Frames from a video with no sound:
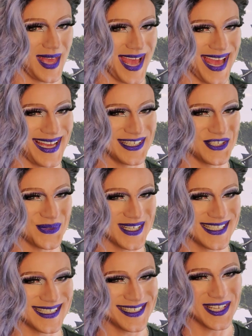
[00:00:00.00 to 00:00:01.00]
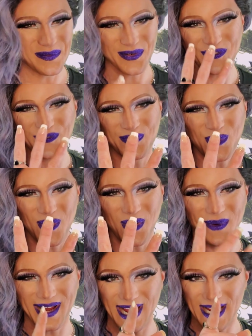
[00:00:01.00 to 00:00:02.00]
And reason number 4
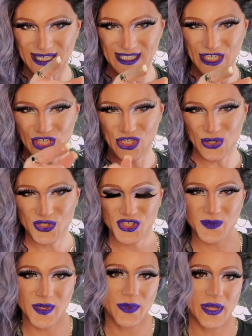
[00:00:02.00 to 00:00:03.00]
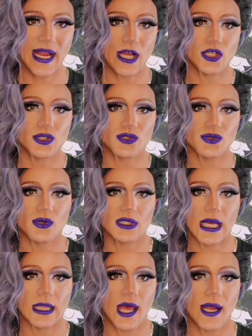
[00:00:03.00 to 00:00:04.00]
why I think that you should be playing Elder Scrolls
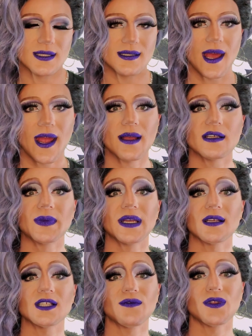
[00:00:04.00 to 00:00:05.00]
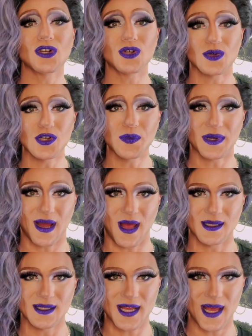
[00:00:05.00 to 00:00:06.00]
Online today is because of the group
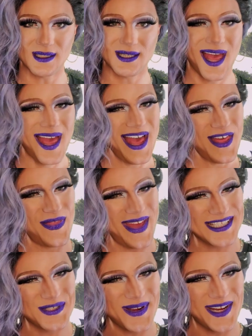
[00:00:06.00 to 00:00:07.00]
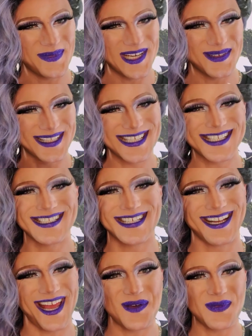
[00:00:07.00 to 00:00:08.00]
content. That's right, baby, this is
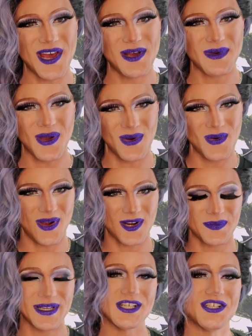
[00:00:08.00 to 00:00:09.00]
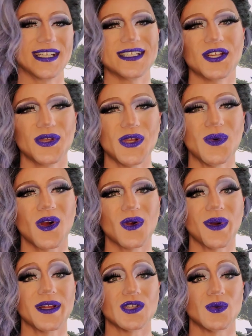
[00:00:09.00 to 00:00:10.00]
an MMORPG, so you are
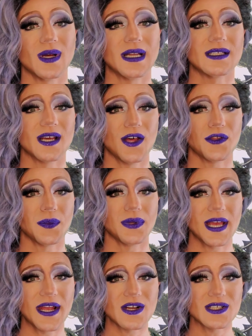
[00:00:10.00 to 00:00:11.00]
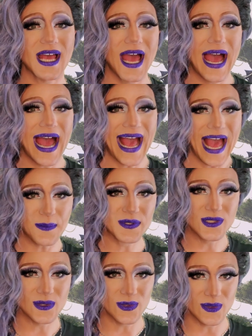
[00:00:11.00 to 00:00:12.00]
going to run into other players
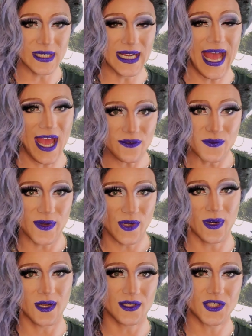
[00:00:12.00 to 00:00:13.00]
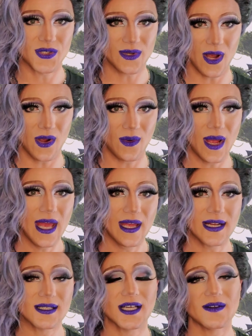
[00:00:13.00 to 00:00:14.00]
absolutely everywhere that you go.
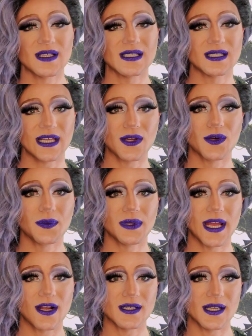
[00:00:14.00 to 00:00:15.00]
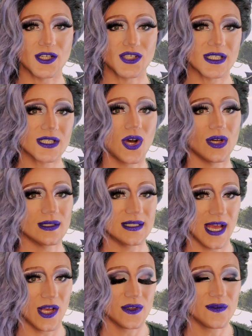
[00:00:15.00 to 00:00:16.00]
Inside of the single player dungeons called
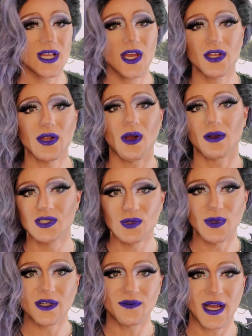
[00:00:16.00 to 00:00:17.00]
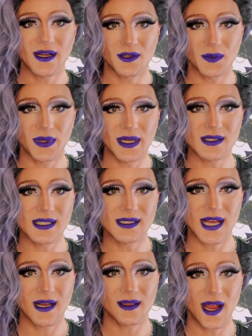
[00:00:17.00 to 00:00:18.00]
Delves, you're also going to find other players
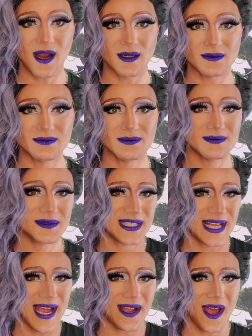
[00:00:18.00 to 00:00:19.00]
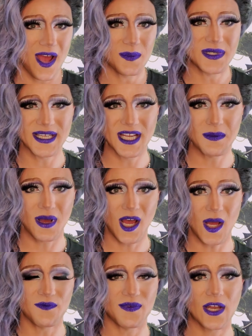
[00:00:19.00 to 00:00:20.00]
inside of there. tag up, team
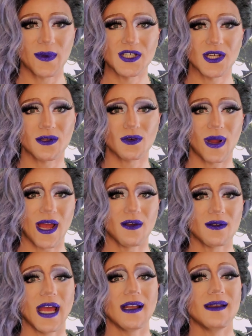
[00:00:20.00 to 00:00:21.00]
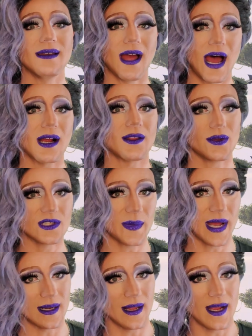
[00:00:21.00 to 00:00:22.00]
up, follow each other around, and knock those
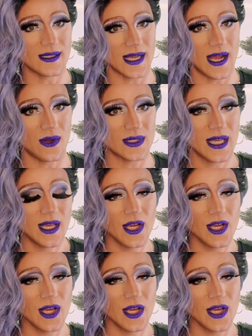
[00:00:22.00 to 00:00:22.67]
bad guys out.